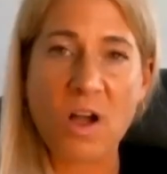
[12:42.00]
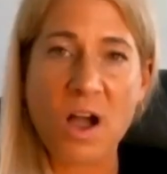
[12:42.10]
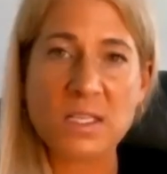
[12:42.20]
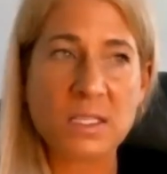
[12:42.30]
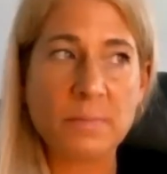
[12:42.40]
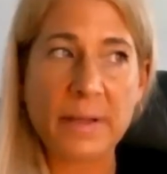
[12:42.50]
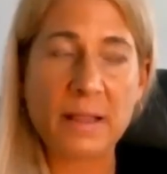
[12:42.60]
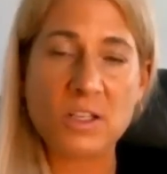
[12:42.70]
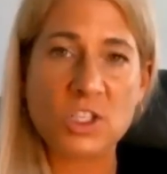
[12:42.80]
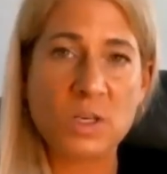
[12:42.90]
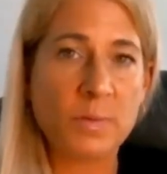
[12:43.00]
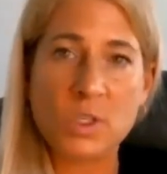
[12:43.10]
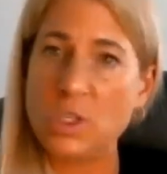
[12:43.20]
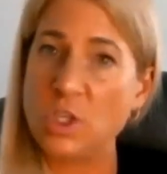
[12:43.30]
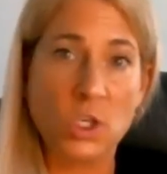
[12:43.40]
loss and balance sheet,
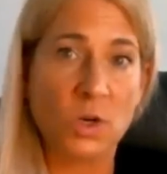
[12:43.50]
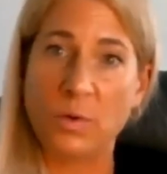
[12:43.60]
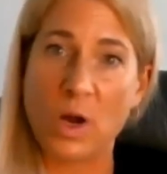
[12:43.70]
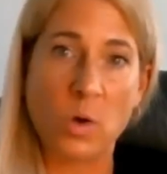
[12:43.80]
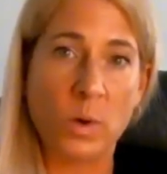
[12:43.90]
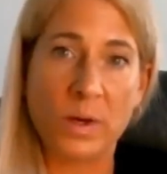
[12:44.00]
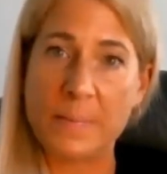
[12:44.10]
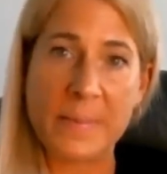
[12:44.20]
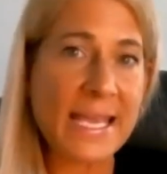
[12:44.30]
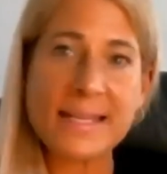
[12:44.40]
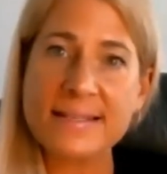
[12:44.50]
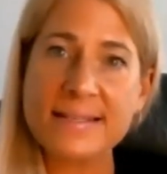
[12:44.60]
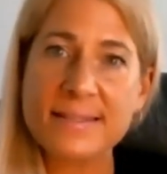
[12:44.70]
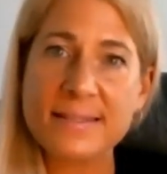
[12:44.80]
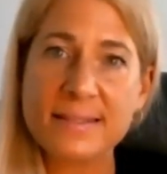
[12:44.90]
but you don't know what it
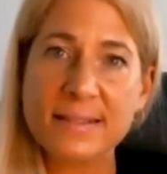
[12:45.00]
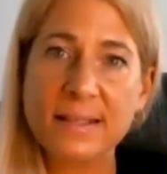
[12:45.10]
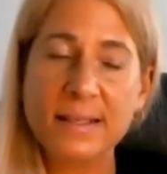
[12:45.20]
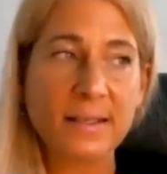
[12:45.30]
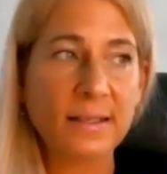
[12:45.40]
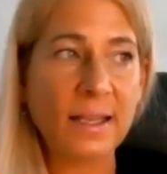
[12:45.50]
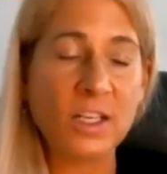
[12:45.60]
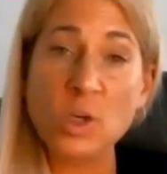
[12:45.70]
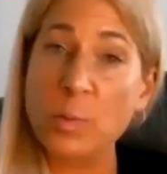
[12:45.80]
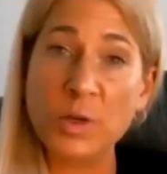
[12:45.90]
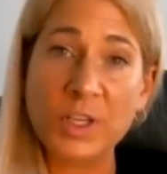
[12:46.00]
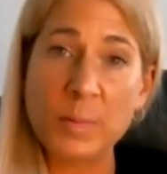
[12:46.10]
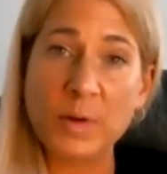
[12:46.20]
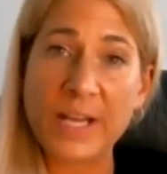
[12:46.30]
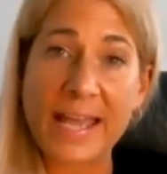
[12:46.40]
means, and your
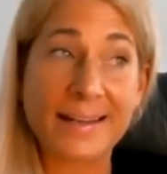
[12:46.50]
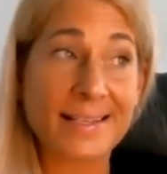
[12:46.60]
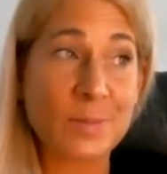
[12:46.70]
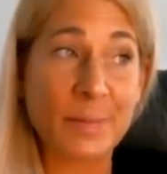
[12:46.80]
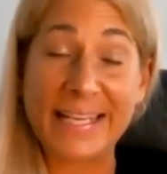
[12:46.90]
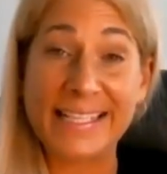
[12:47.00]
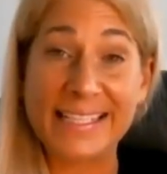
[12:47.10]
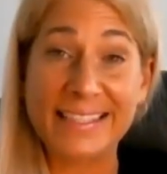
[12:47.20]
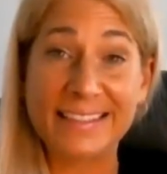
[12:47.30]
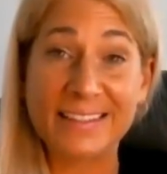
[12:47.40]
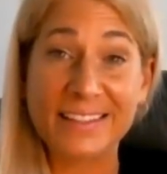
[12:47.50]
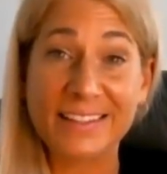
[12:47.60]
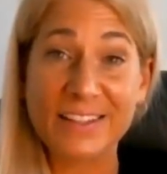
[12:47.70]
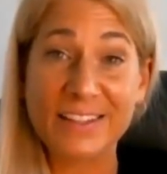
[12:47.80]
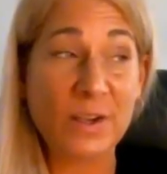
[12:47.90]
bookkeeper can't explain it,
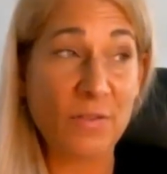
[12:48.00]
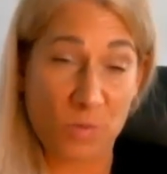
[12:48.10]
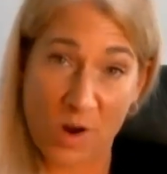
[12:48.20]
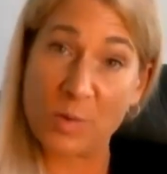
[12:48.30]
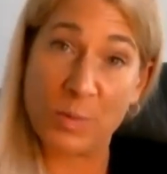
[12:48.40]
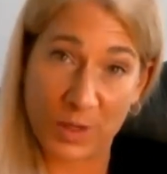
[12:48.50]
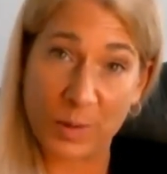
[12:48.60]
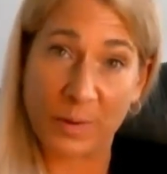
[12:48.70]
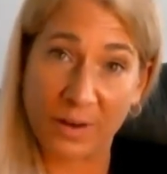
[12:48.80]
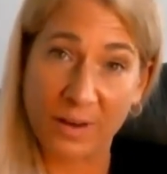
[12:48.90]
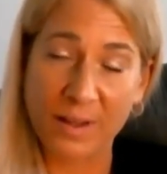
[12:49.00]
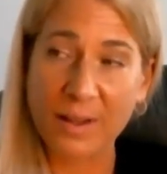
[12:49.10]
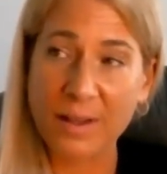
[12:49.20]
you have the wrong bookkeeper.